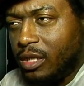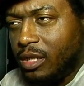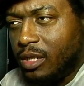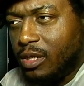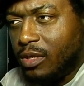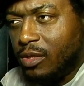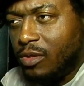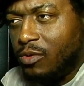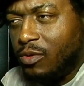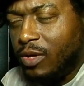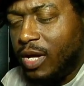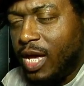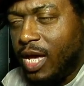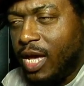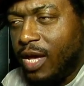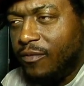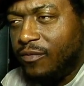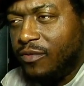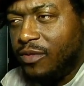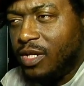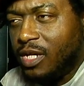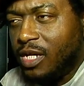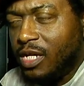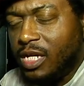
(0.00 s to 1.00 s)
who have
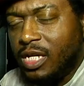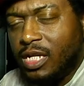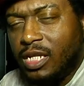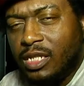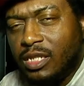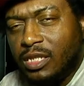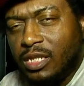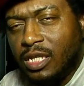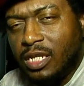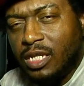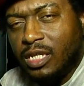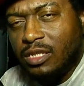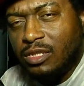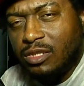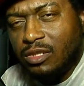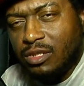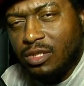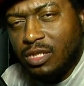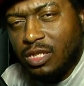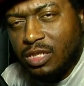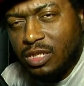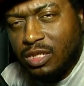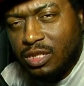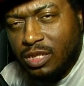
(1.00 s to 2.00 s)
done anything to
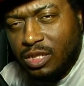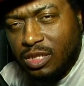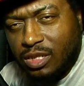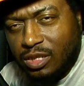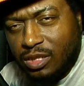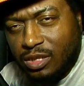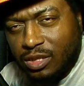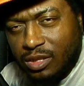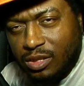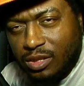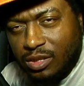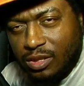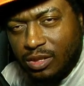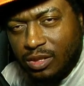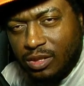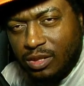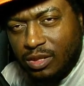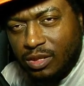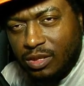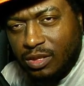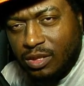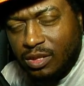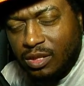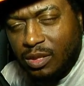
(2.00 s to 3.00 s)
assist
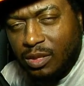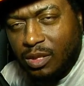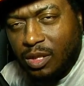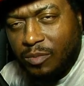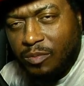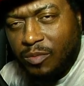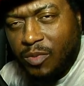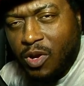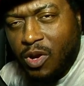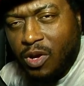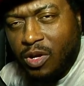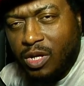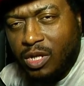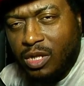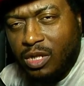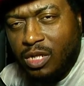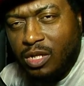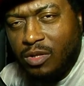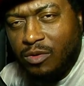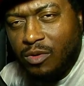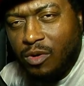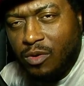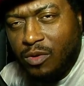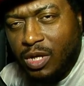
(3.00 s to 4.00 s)
the American
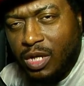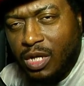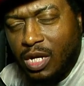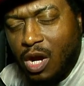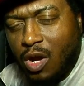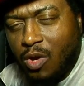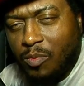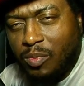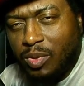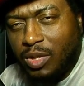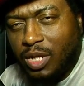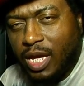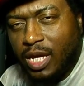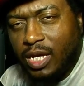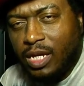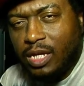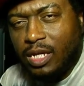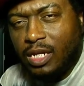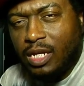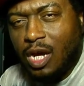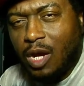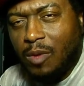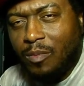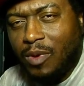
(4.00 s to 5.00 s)
Negro in our plight, in
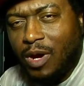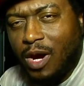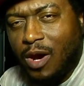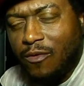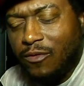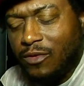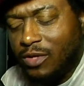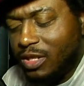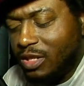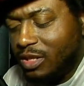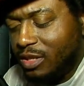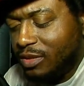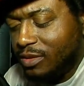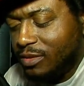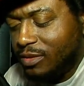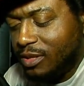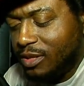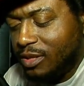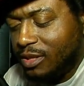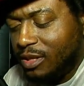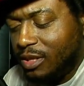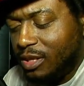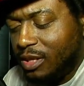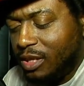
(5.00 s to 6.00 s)
our poverty,
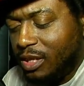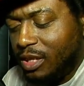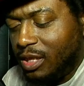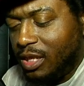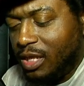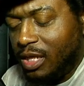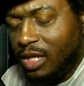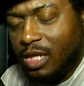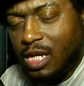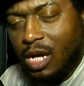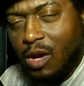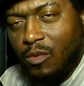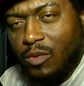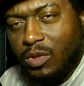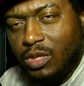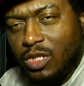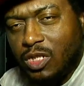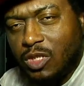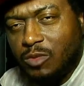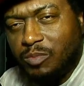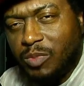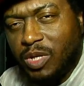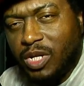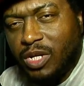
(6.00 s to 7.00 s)
in our
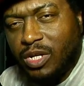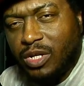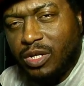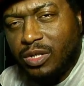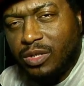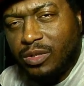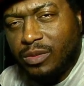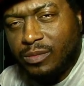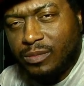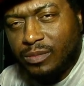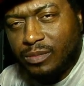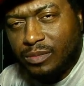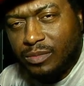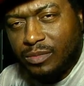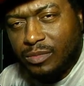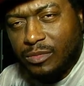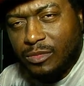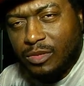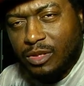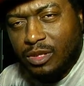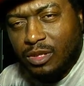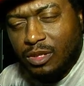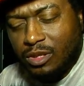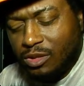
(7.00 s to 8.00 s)
despair.
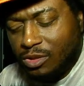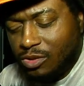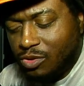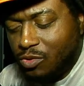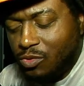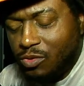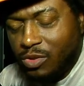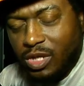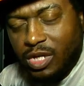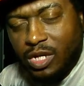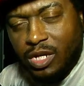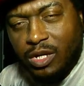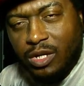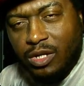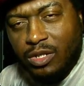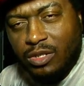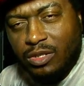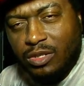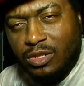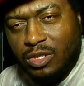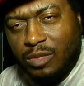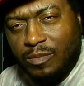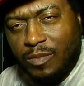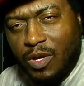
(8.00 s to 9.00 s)
So who
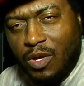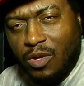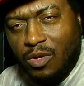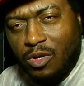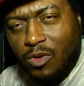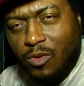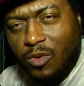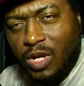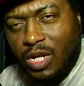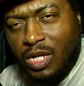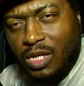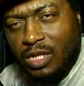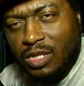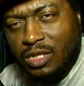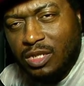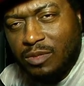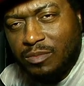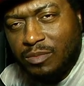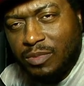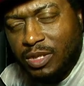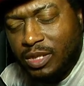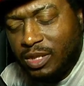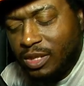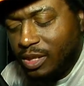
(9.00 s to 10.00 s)
cares about Queen
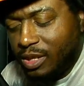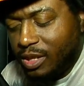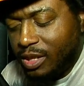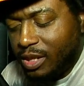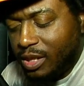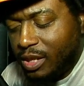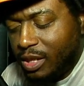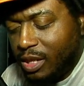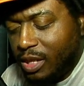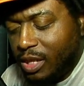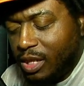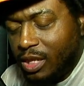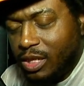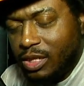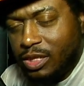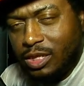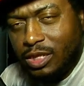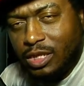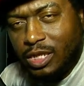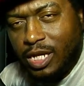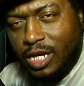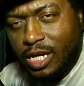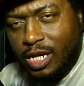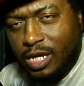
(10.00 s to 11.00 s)
Elizabeth? She
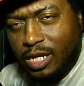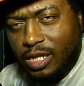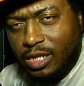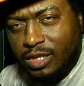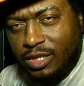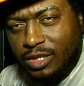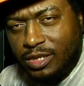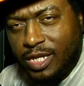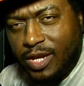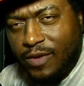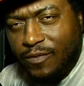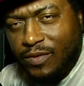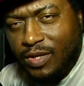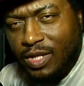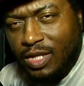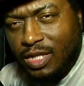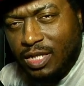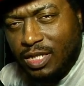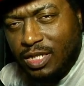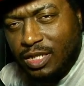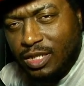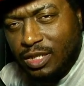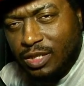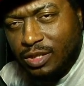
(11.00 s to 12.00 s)
had 70
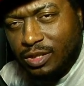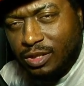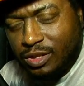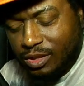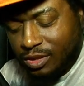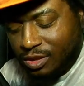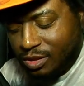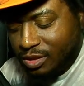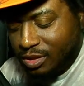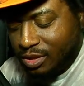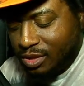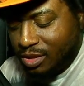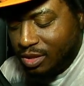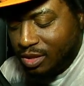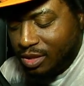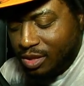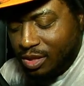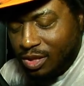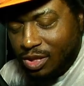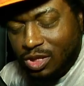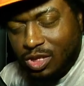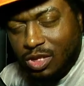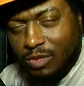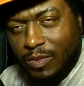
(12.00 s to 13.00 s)
years
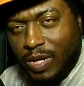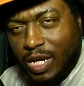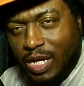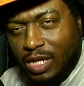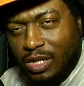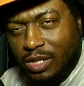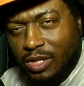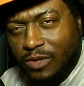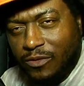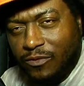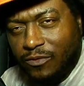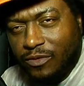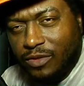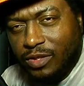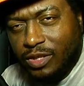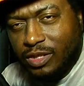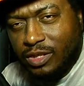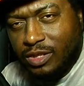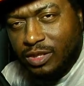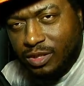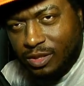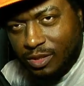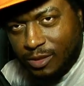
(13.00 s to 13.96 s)
to make a difference